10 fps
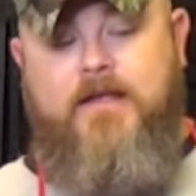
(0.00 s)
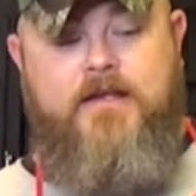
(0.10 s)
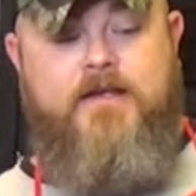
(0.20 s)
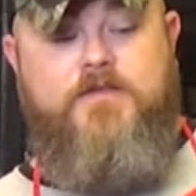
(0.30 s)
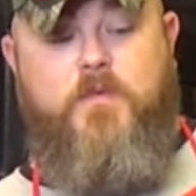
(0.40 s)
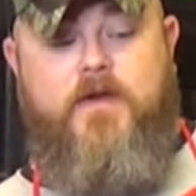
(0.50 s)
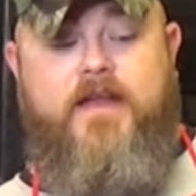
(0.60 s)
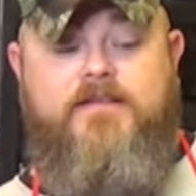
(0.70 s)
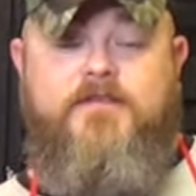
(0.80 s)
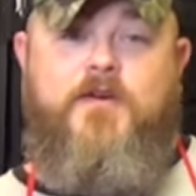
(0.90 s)
Yeah. Because while
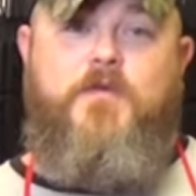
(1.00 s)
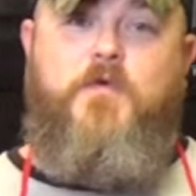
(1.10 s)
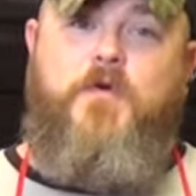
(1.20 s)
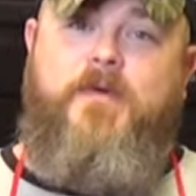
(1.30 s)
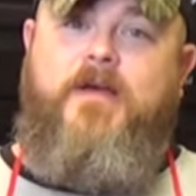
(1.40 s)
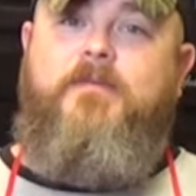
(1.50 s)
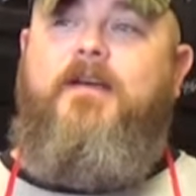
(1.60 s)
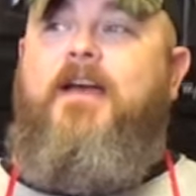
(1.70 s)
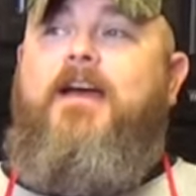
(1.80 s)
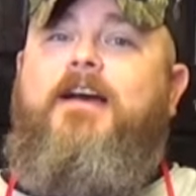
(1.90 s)
that's starting to warm up,
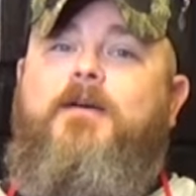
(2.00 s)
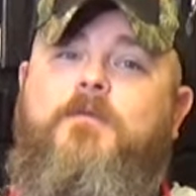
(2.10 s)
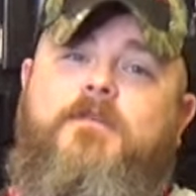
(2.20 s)
I